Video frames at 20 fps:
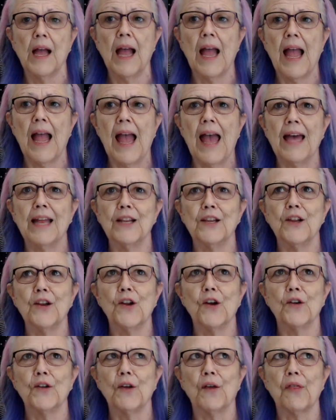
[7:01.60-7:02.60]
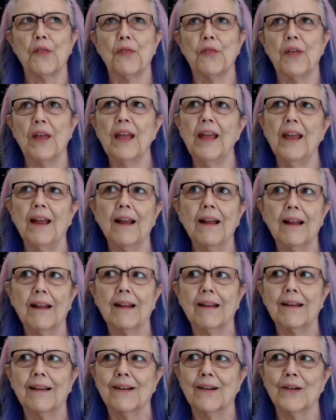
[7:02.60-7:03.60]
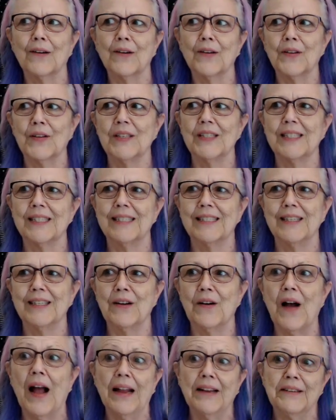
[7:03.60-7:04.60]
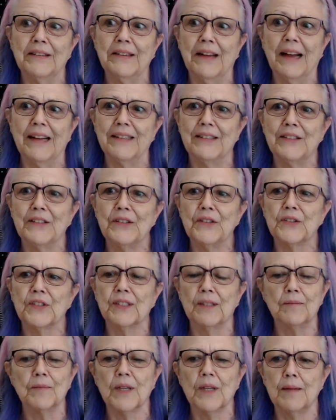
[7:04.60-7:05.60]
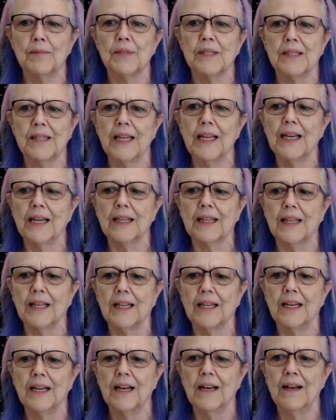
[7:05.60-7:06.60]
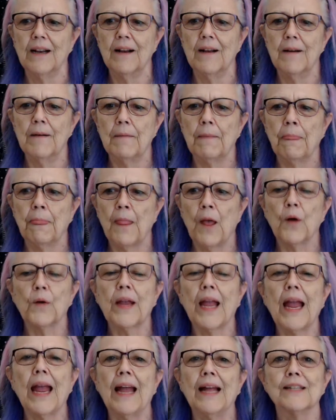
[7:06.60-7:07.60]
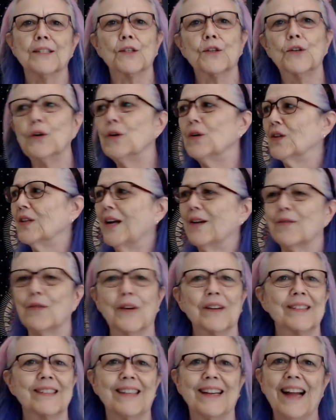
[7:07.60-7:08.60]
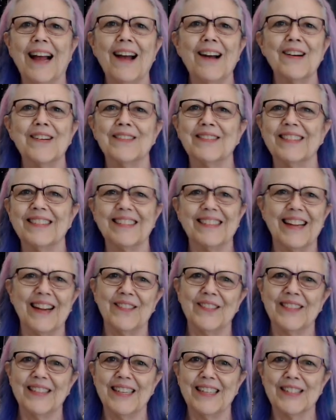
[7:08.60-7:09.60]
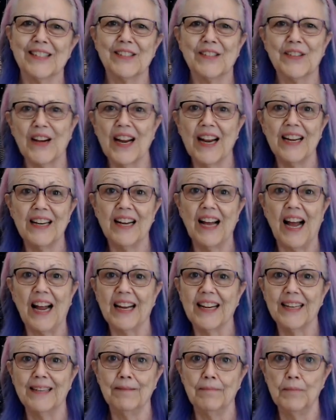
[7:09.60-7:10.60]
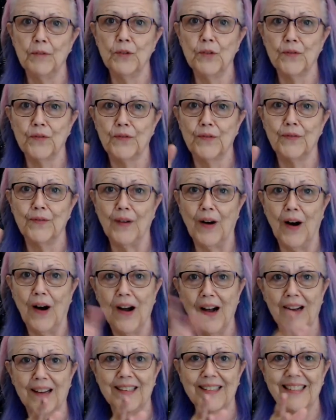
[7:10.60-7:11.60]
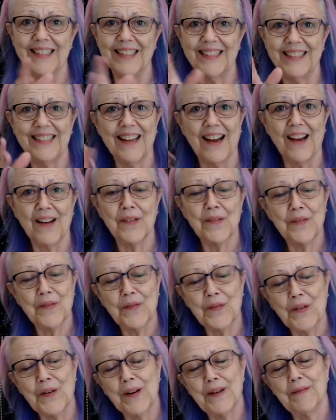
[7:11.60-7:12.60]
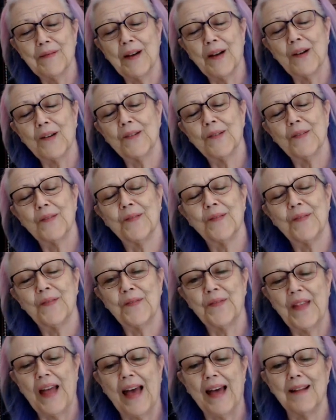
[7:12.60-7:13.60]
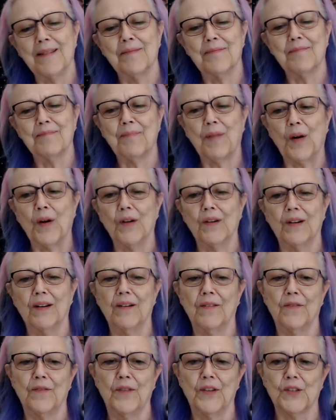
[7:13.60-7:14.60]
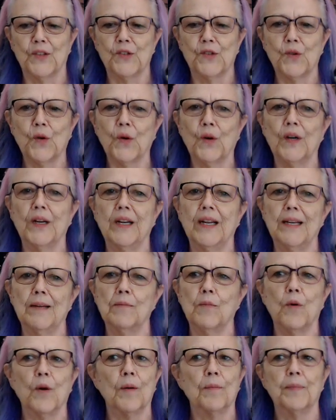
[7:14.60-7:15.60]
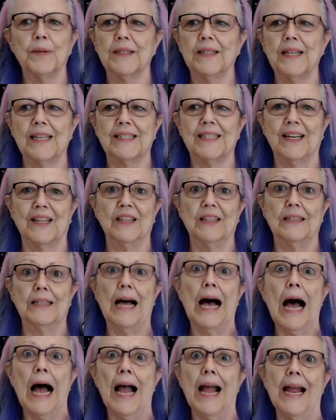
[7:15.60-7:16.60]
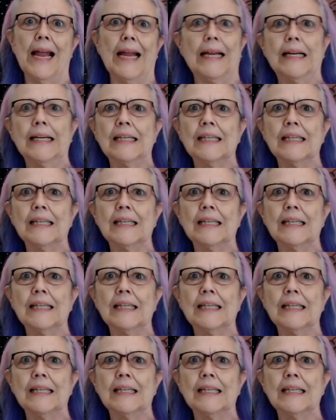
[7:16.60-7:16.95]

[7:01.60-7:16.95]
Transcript: And you think, or at least I do sometimes think that, okay, it's cool. I've worked it out. Everything's great. I can move on and not worry about that part of the story anymore. But that's a lie.